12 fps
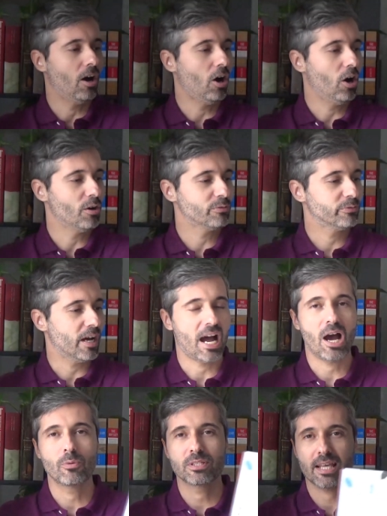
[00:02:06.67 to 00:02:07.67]
of
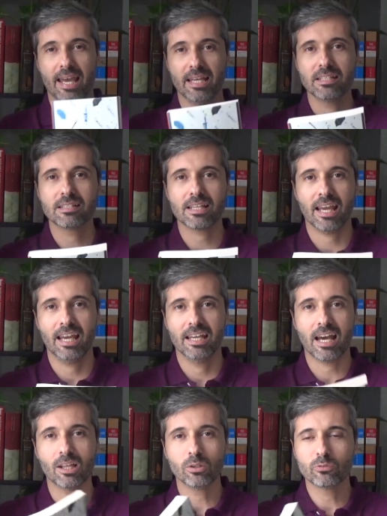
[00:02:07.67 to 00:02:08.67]
Howard's End,
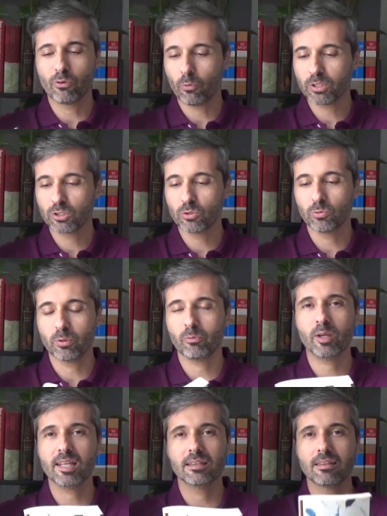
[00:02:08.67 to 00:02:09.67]
and I look forward to
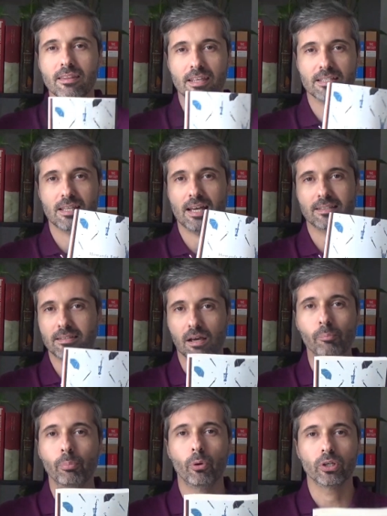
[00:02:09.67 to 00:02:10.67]
rereading this at
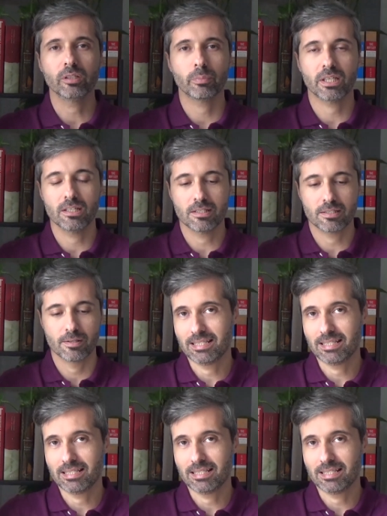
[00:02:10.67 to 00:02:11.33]
some point because,